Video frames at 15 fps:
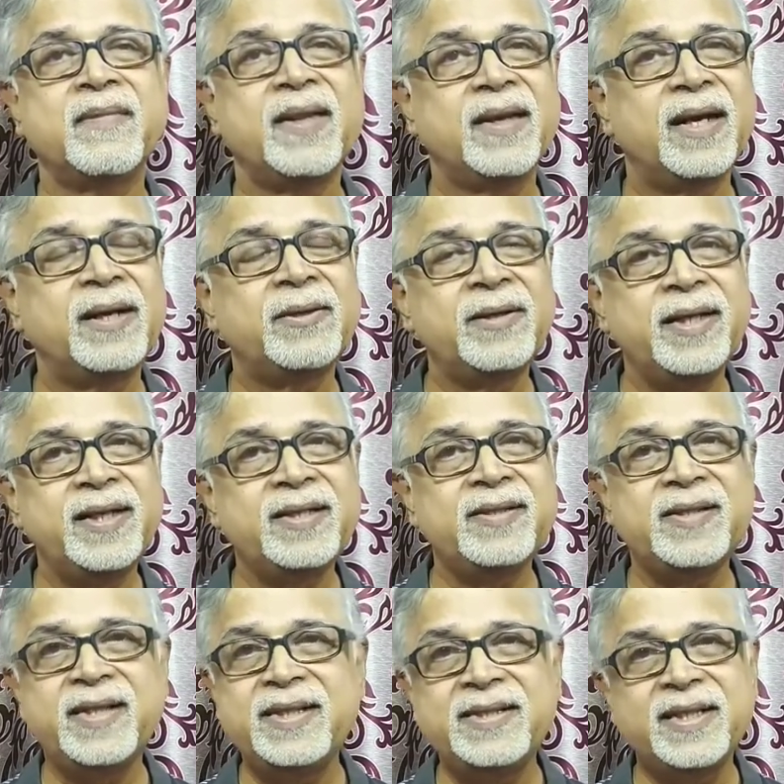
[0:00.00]
Now he
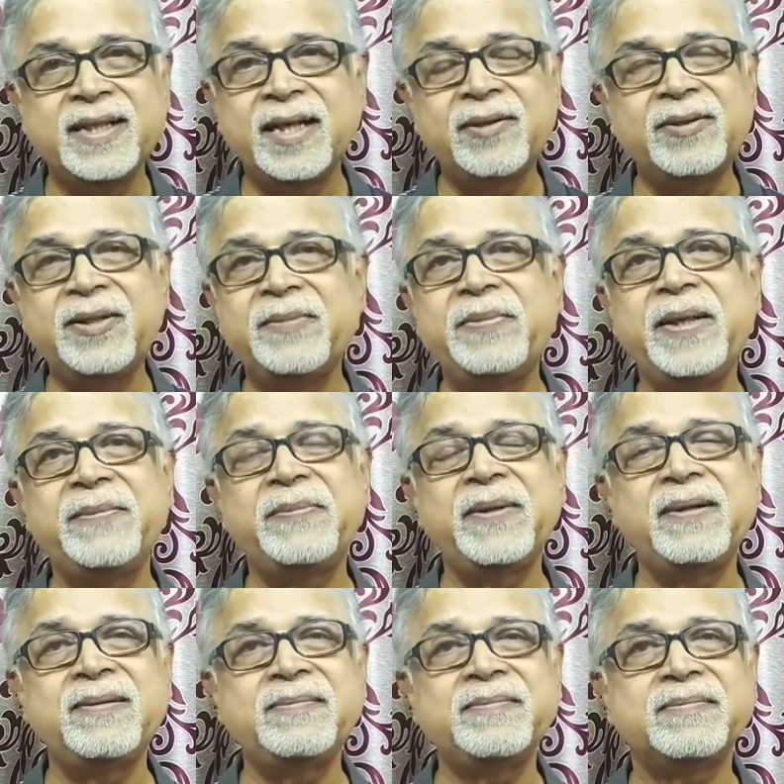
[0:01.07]
is reaching out to
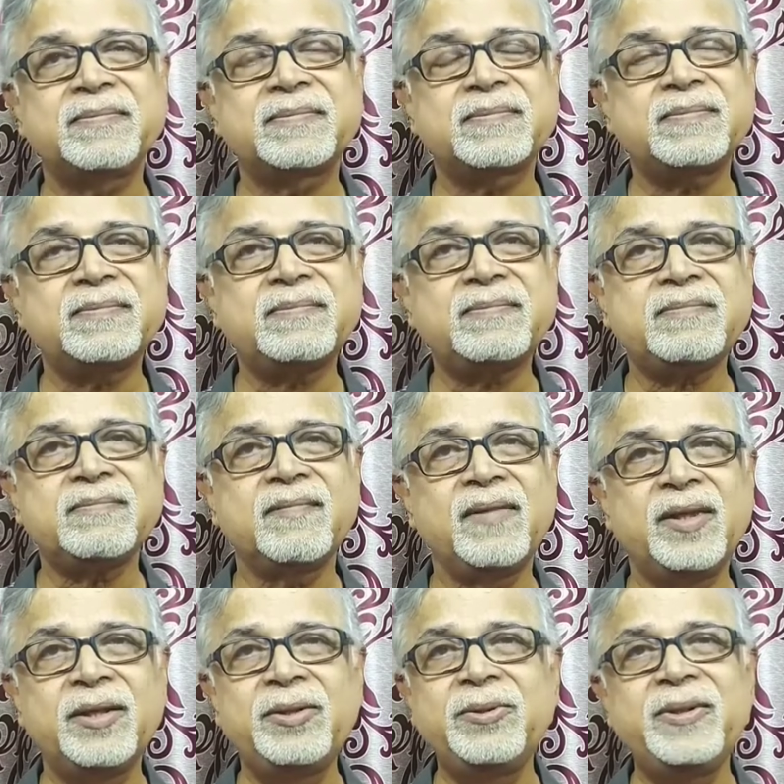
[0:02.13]
people
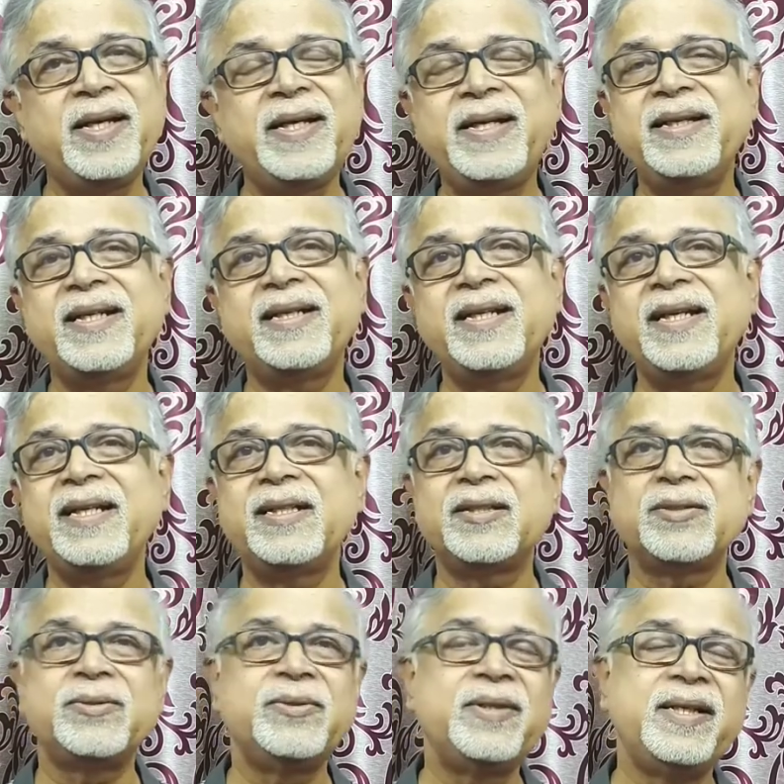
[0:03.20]
through the internet,
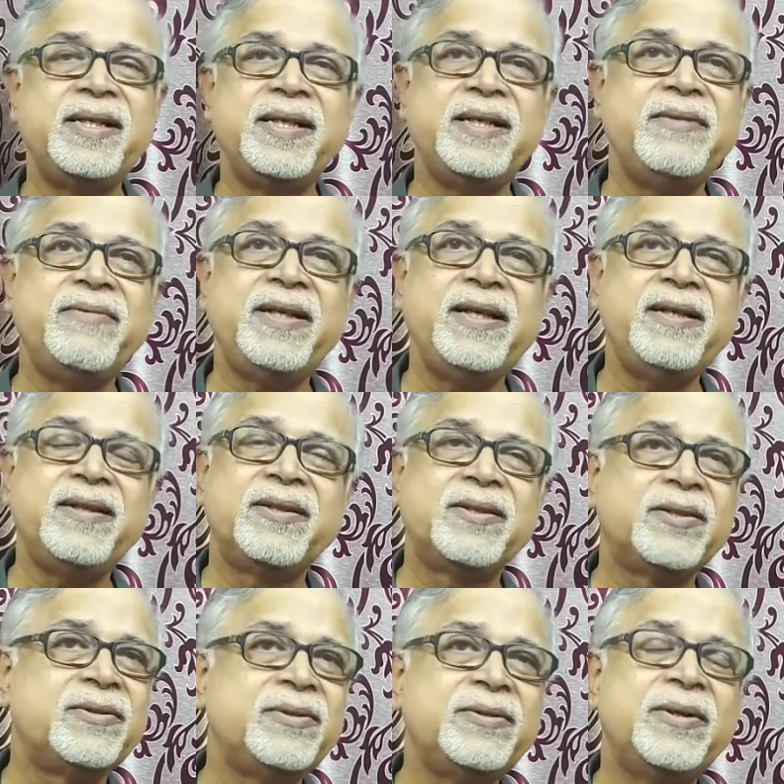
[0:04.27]
through the TV,
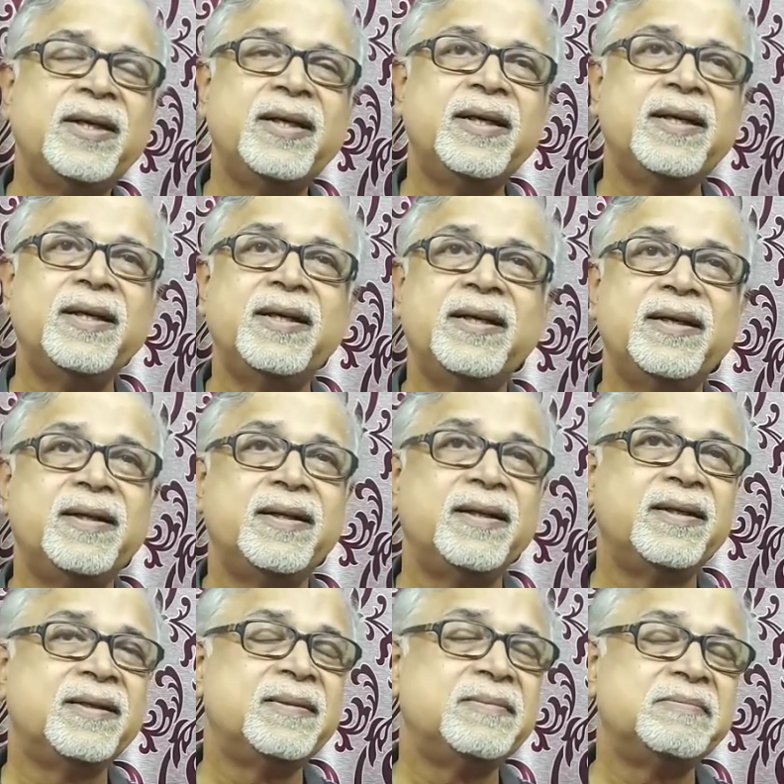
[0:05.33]
through
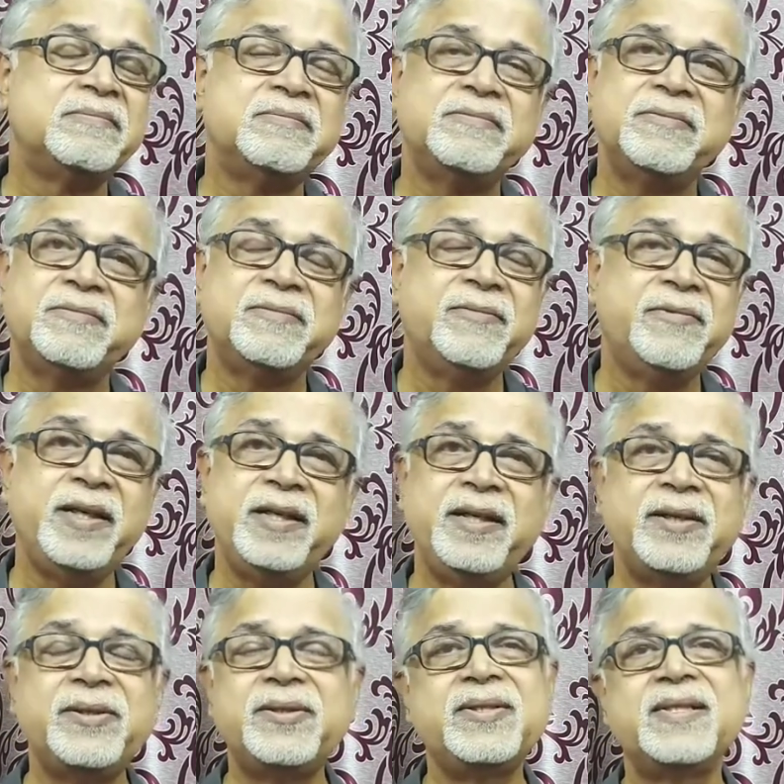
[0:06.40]

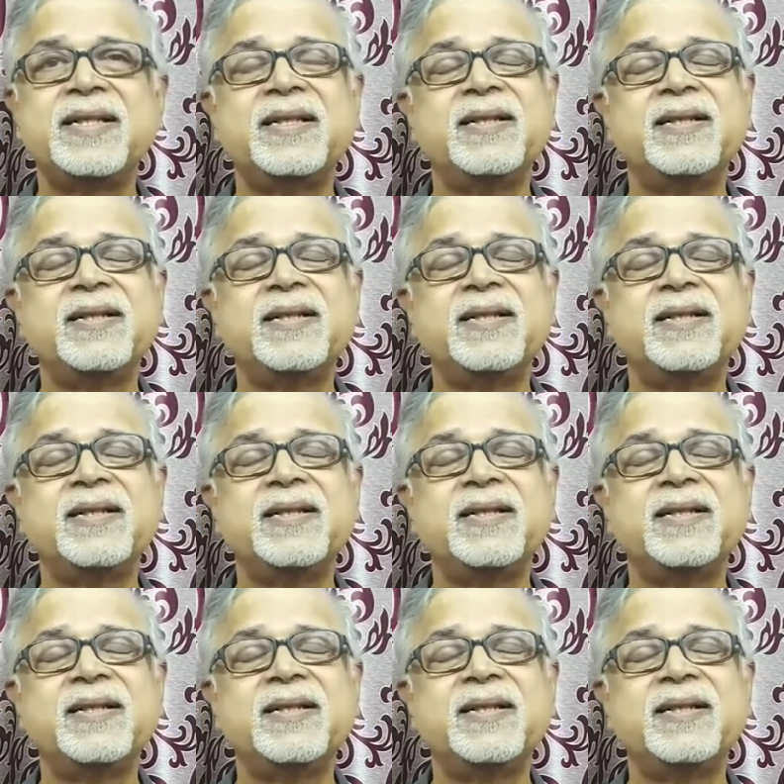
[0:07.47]
videos